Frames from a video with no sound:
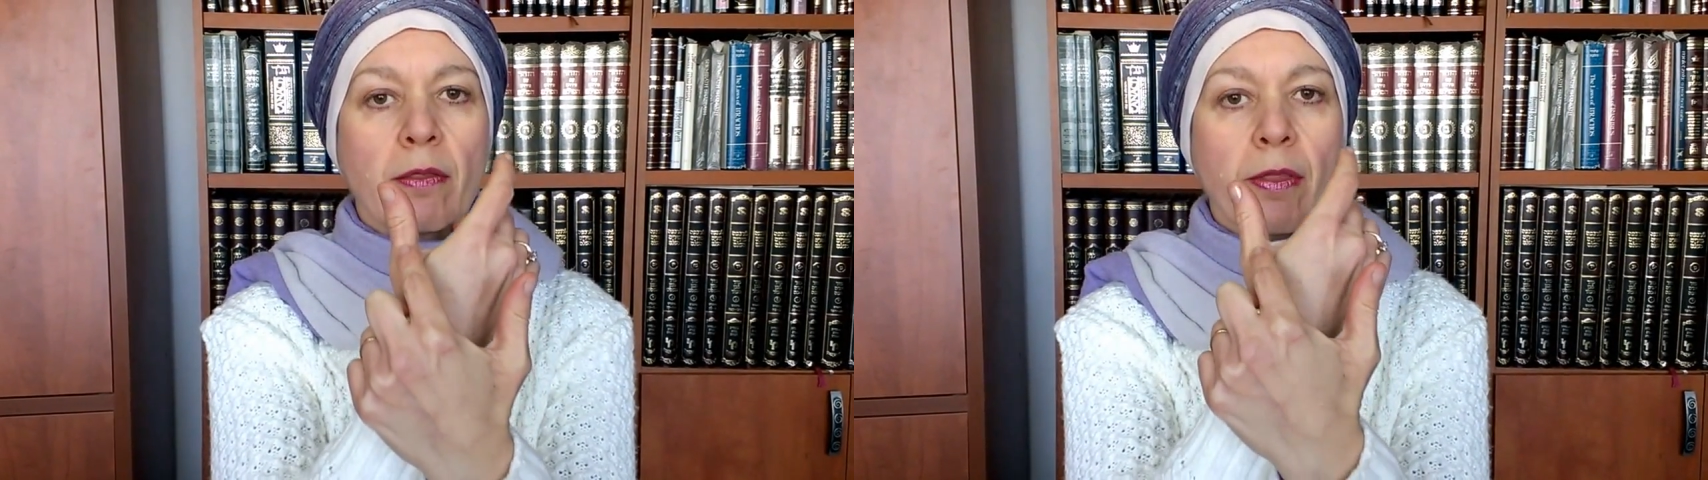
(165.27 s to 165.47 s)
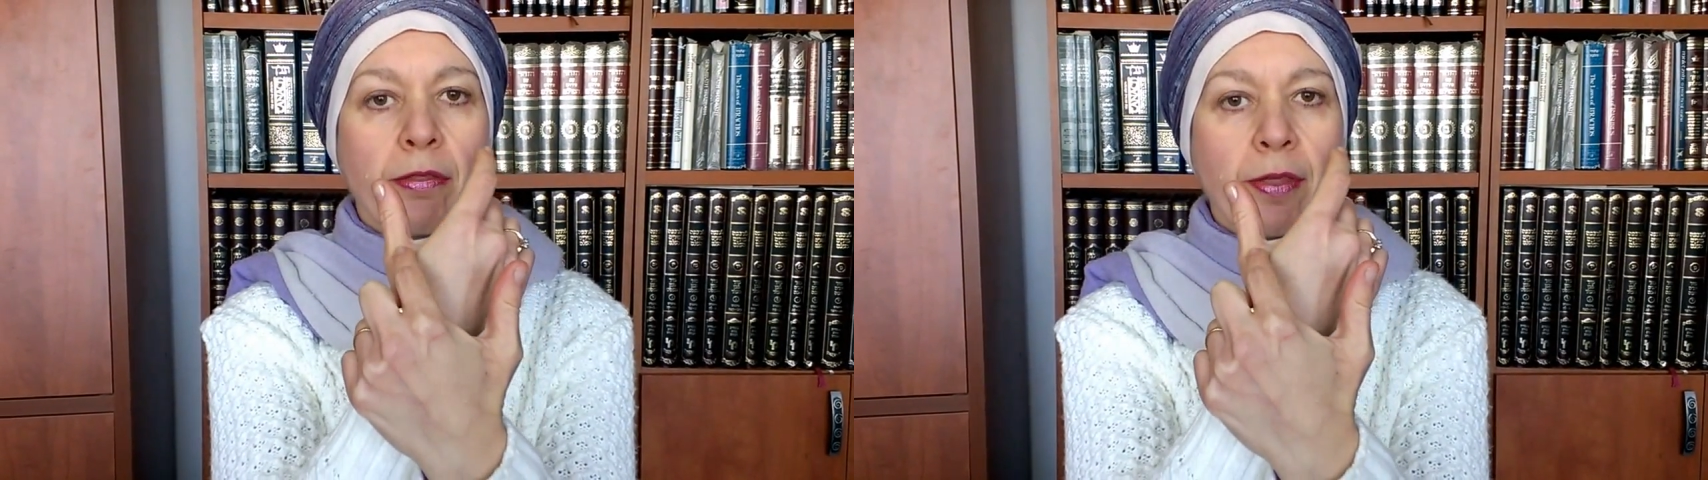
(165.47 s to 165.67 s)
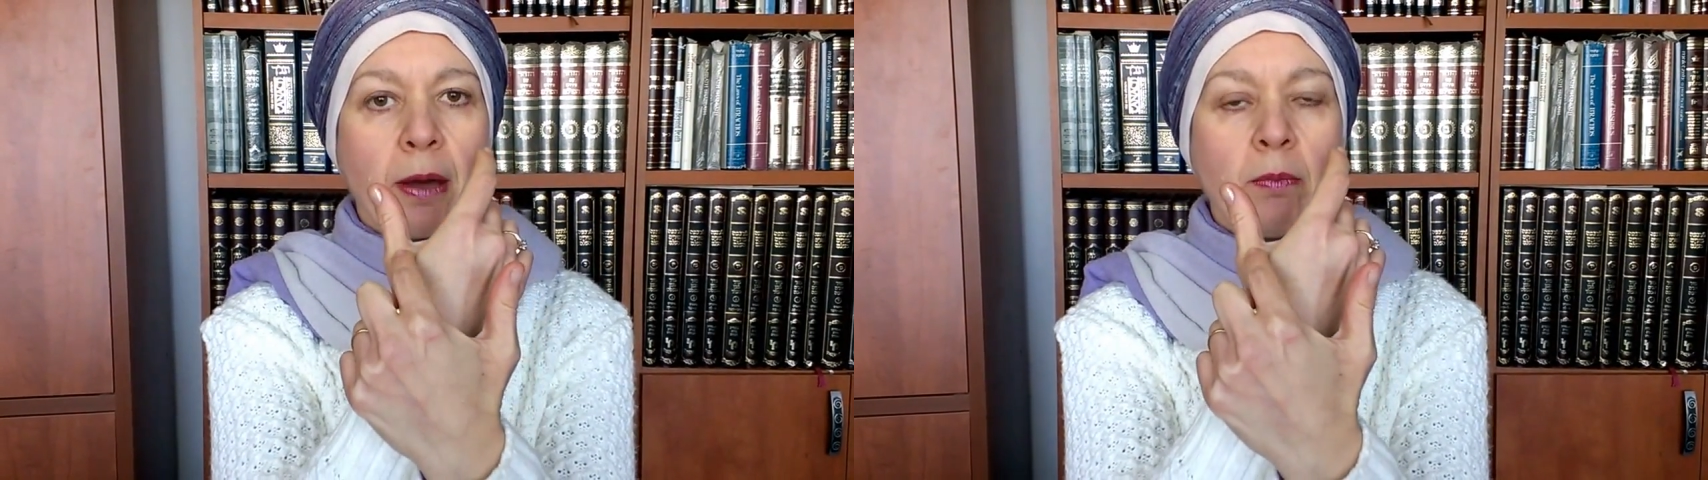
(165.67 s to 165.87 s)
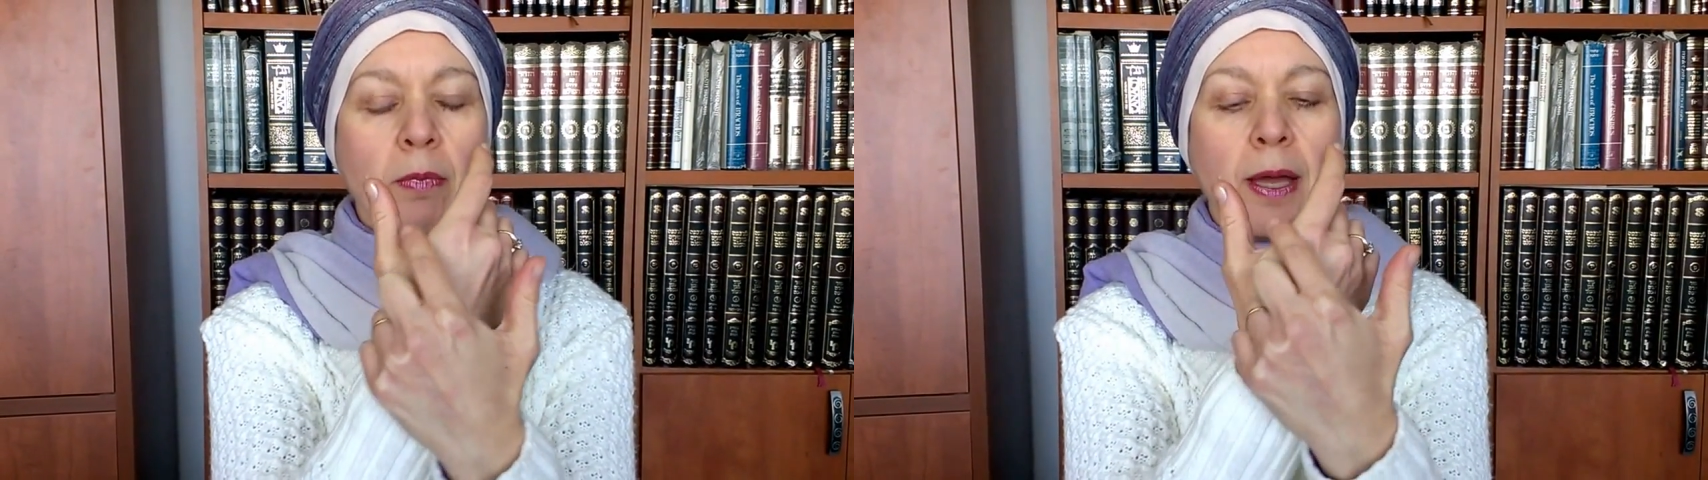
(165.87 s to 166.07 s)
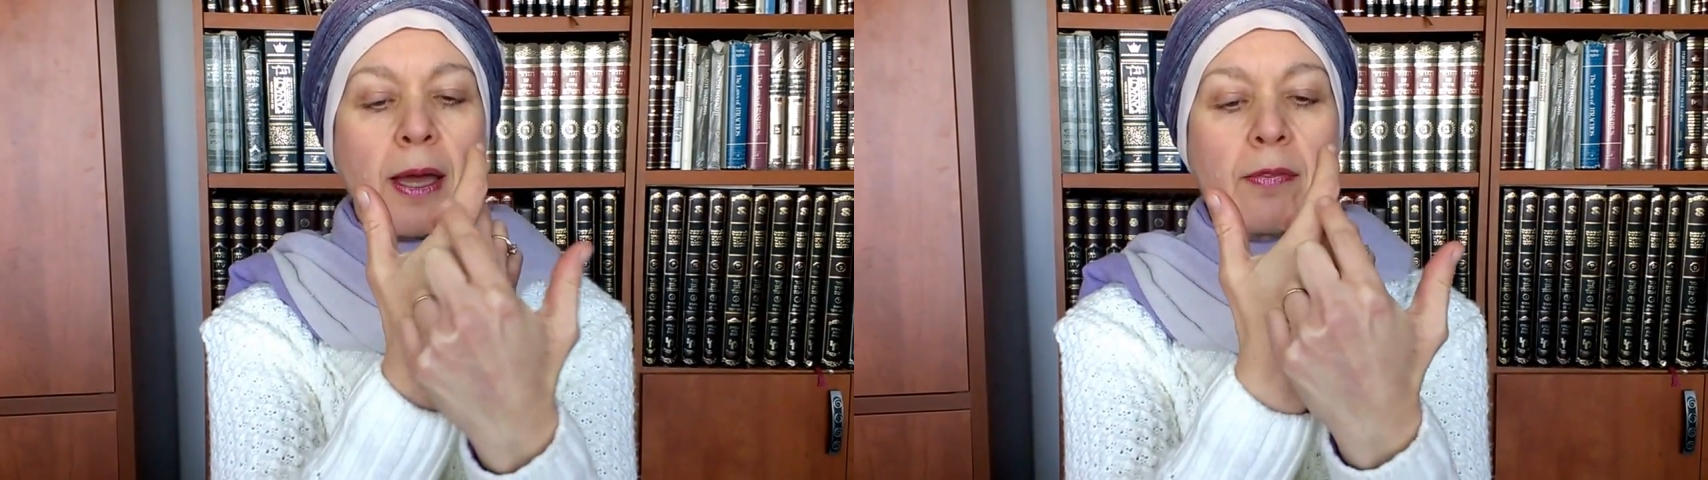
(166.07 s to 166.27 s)
the
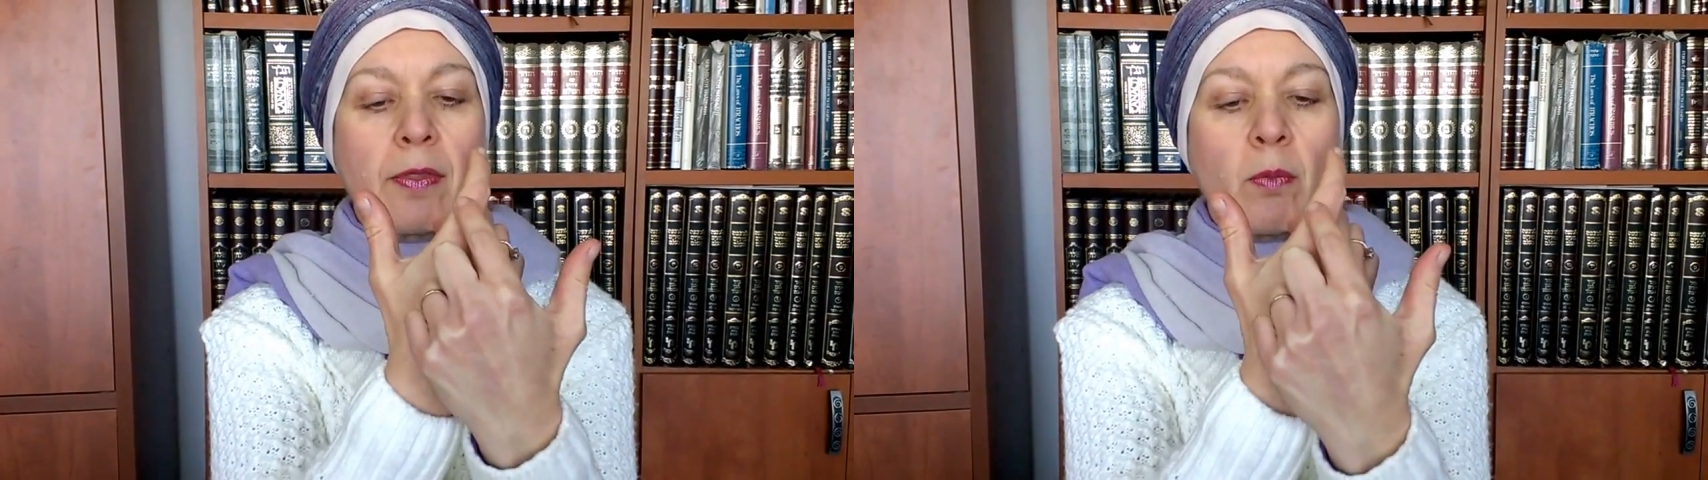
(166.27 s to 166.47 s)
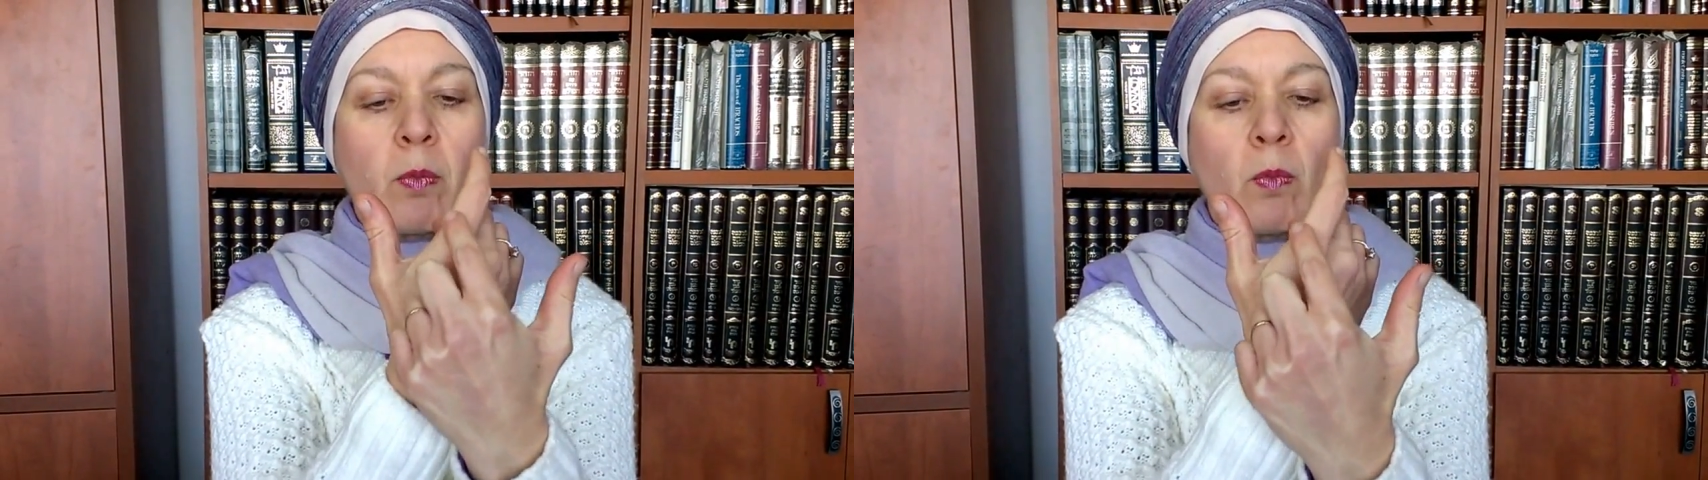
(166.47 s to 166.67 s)
thumb and